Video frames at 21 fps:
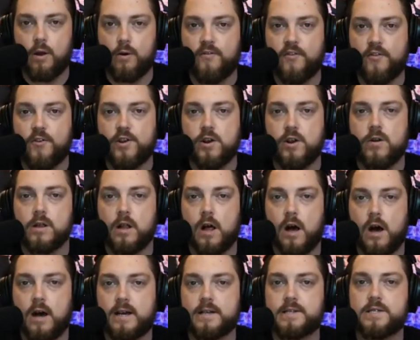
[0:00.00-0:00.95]
for your
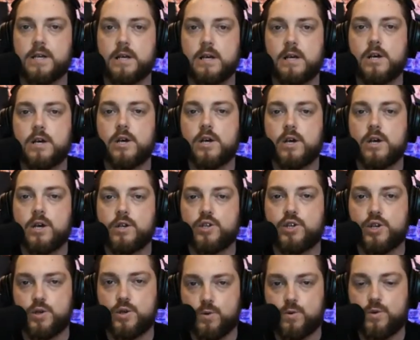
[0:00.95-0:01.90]
loss.
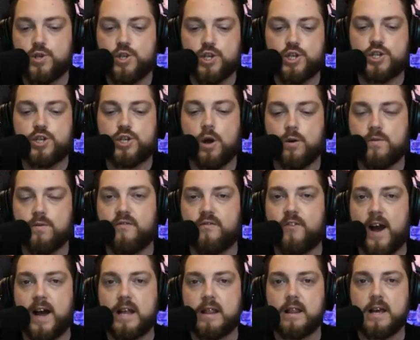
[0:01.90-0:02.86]
Just don't
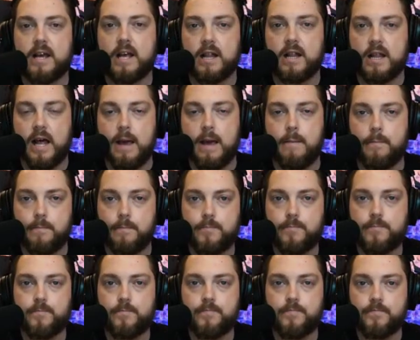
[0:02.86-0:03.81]
file a claim.
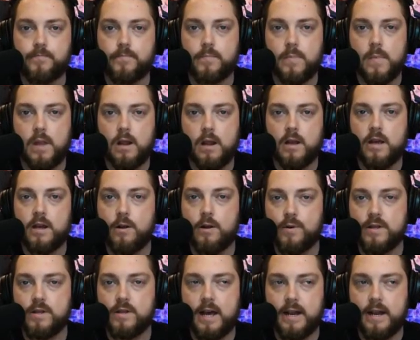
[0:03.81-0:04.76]
You know
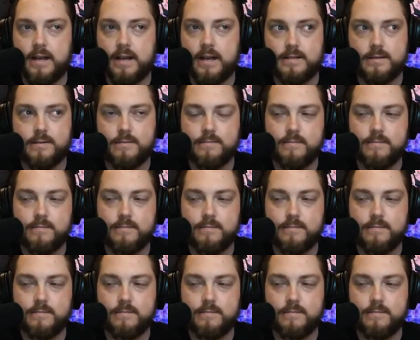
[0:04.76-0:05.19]
what that is?